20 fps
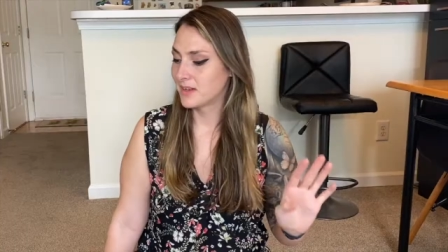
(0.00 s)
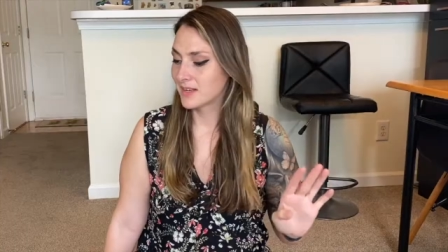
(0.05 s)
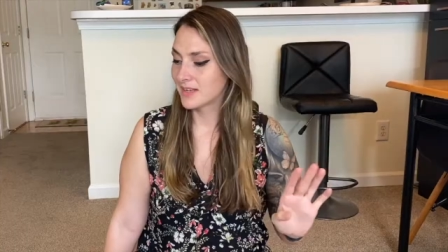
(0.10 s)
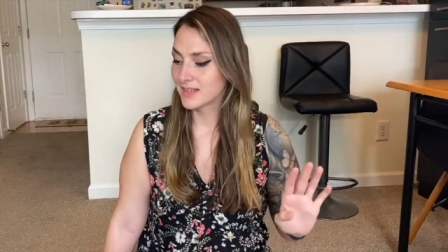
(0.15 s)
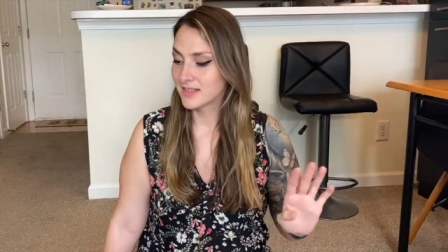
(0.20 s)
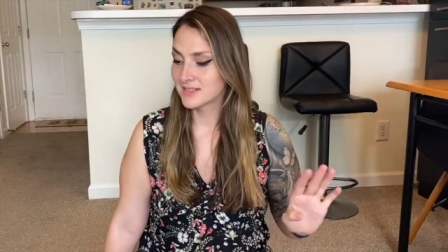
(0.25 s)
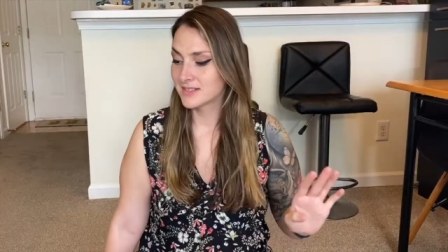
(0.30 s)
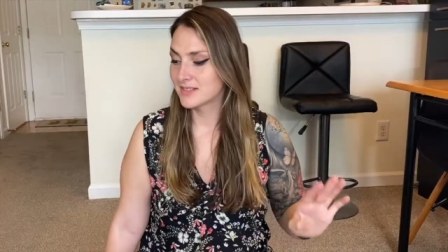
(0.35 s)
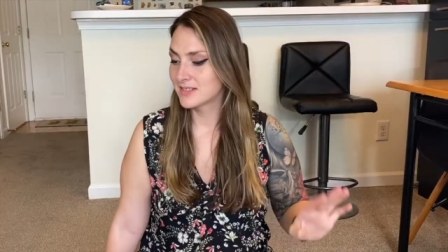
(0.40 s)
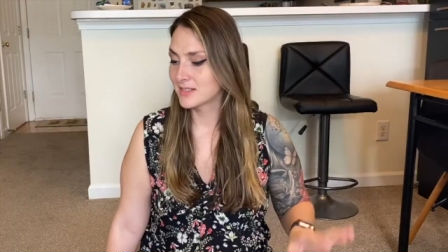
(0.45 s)
I
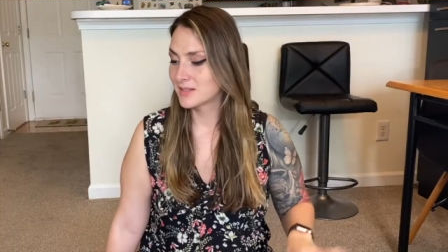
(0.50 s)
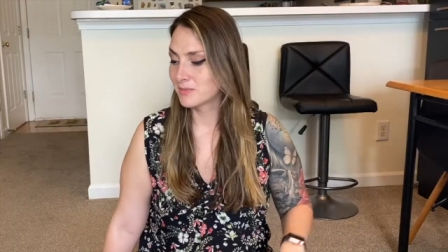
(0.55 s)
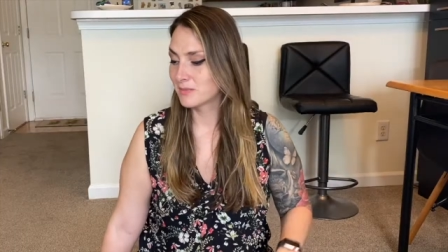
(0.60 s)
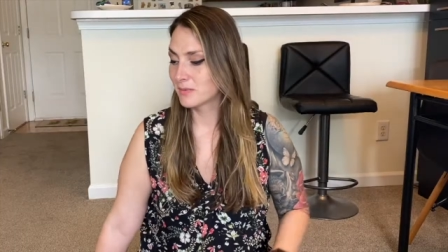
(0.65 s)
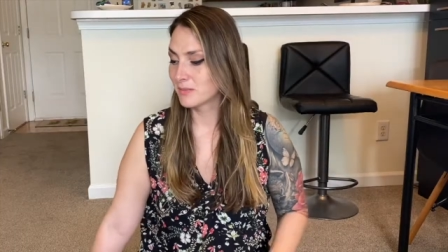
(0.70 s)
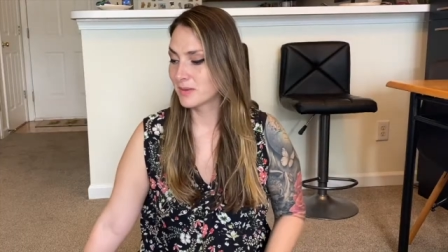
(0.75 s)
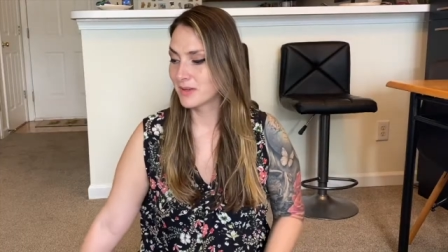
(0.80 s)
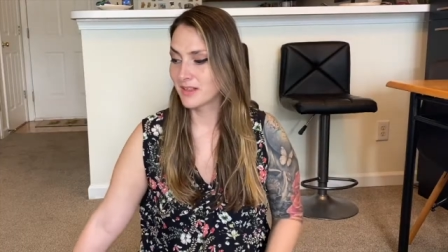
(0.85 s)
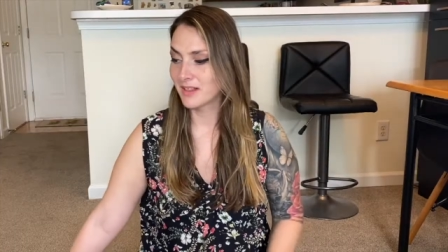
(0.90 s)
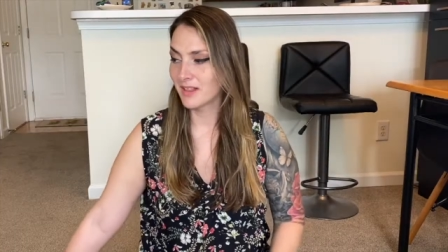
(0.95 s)
guess this
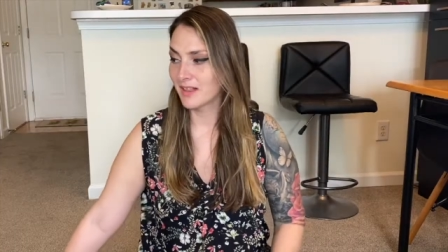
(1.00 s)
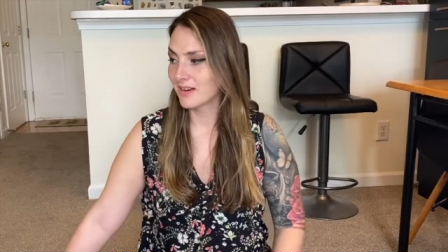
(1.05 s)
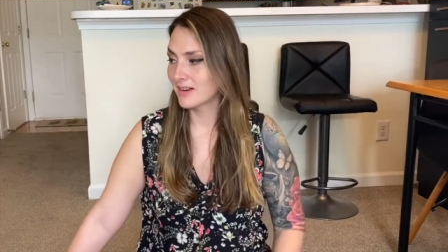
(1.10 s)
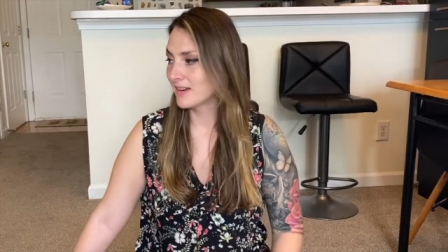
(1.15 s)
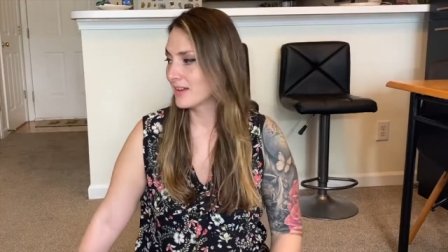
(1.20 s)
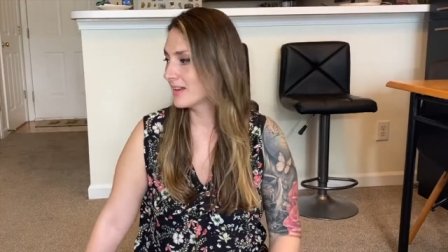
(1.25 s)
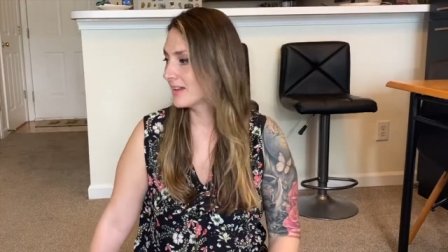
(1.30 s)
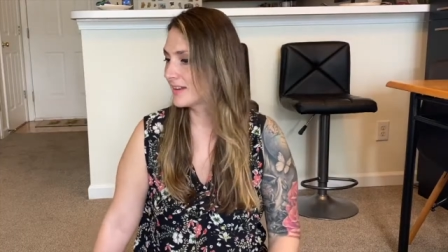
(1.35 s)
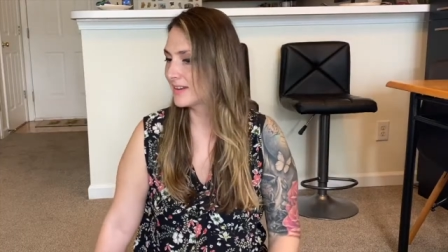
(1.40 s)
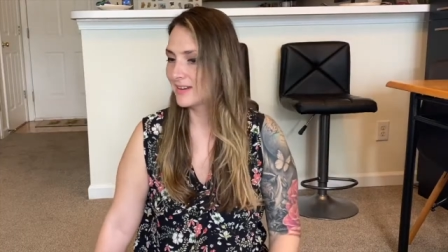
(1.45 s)
will be a lot of
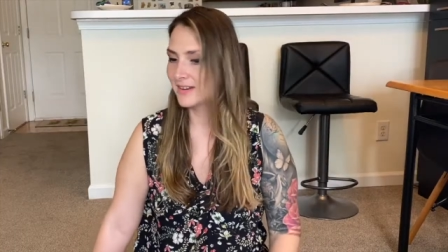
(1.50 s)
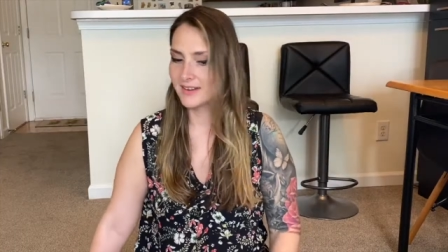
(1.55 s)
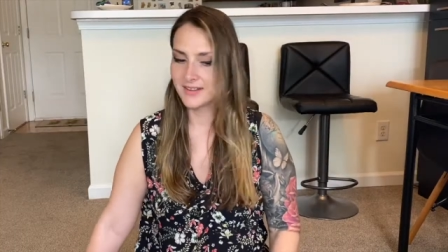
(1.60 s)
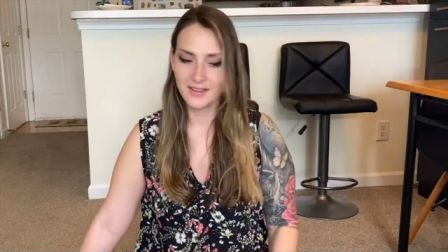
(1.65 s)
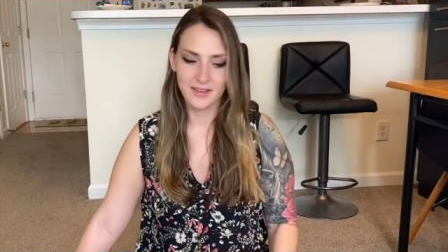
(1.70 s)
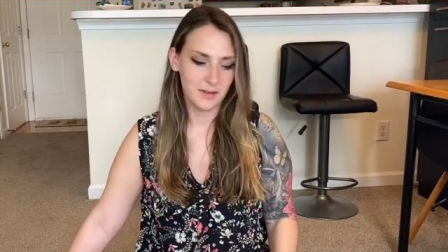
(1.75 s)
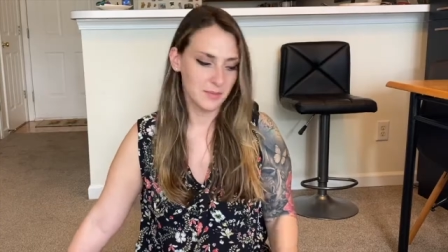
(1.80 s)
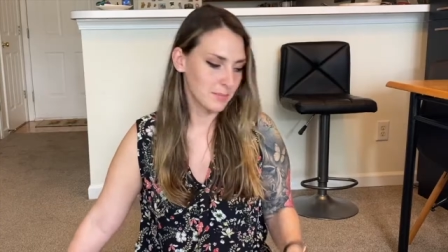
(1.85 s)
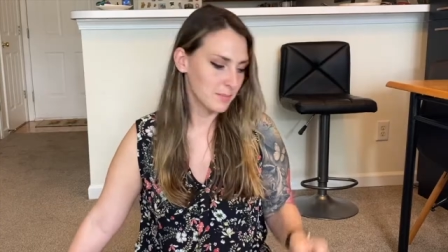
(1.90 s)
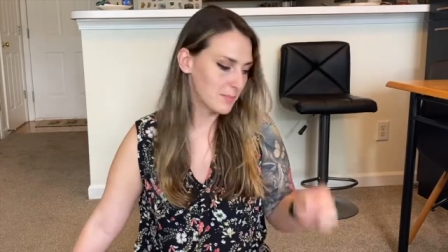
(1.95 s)

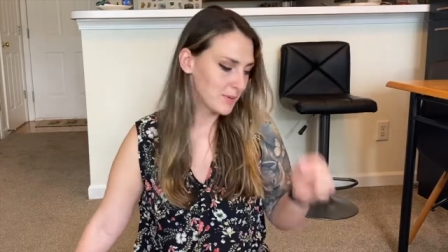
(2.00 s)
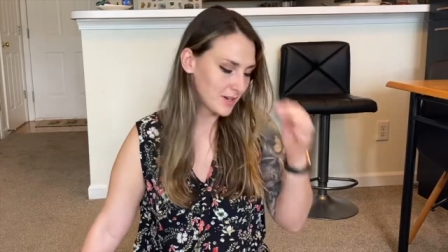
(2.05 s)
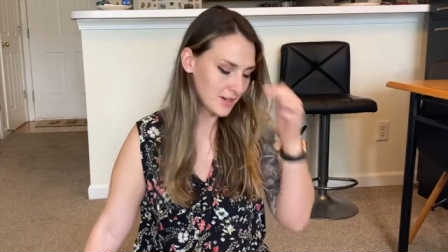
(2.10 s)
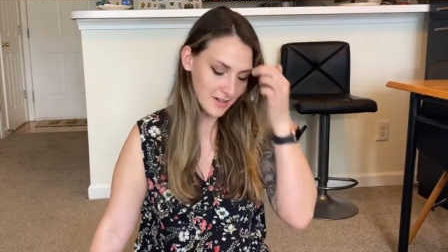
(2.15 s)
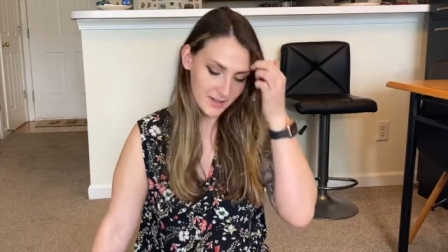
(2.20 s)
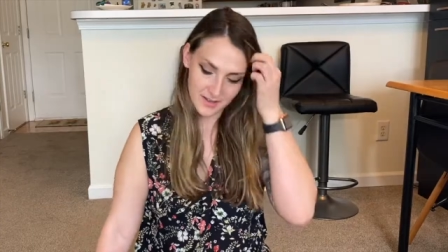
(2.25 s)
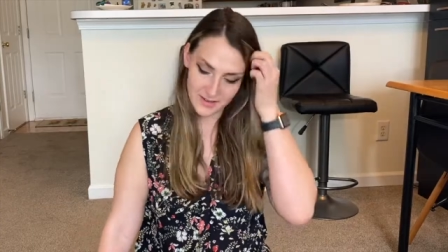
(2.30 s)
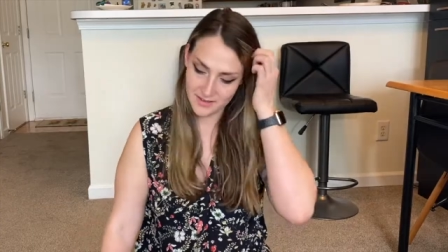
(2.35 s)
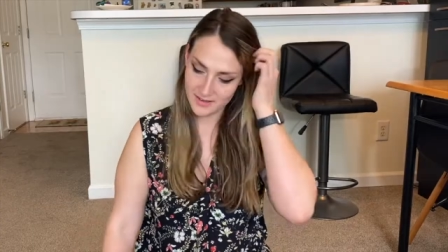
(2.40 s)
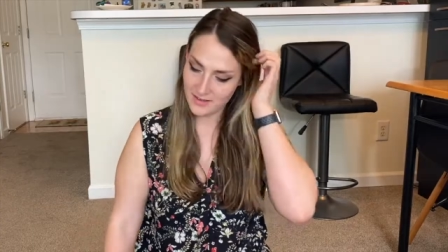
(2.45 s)
editing, but...